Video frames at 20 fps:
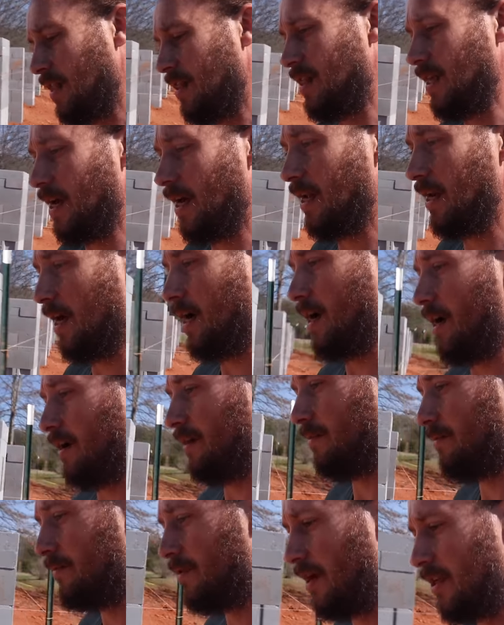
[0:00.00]
that
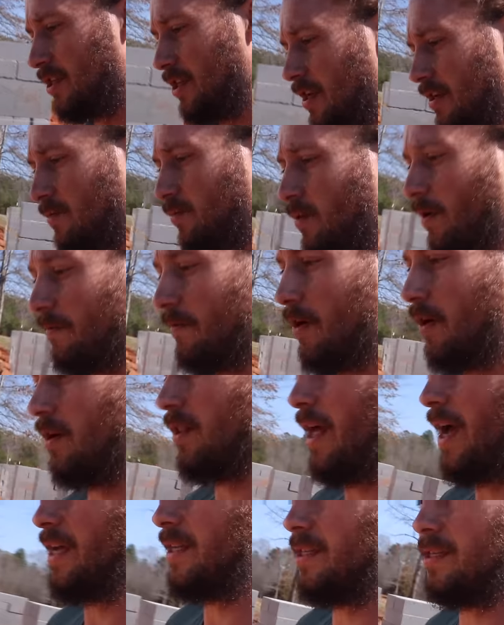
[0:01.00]
uh, attended one of our
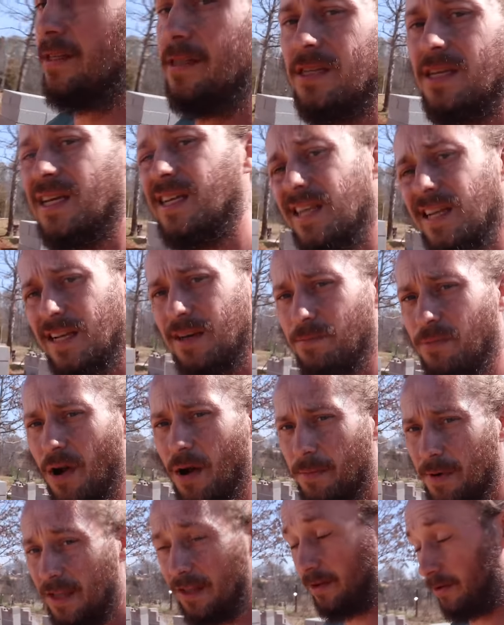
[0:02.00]
classes, and he
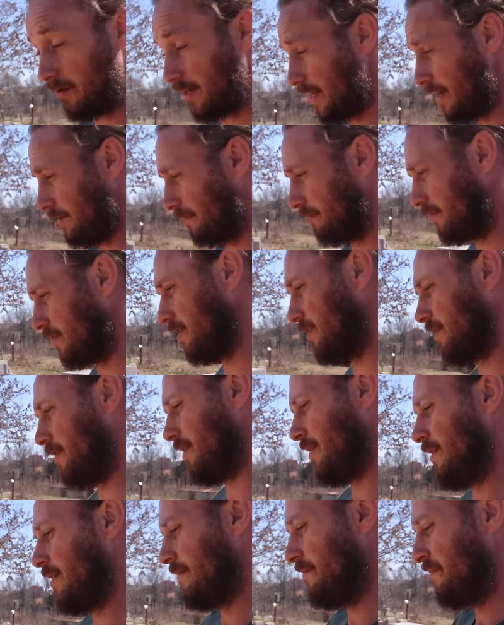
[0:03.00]
brought me a little gift,
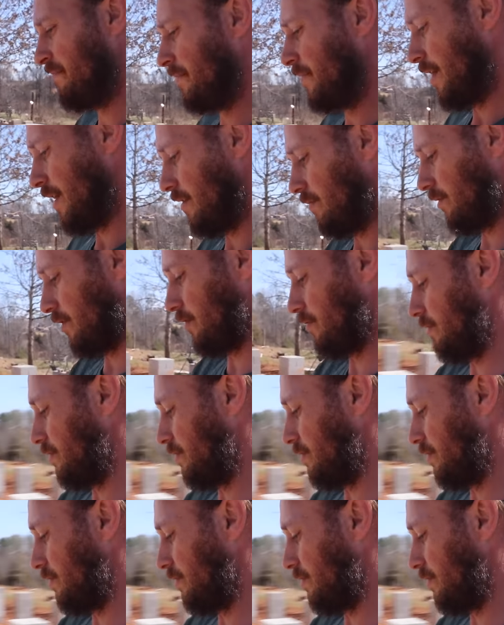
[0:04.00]
uh, which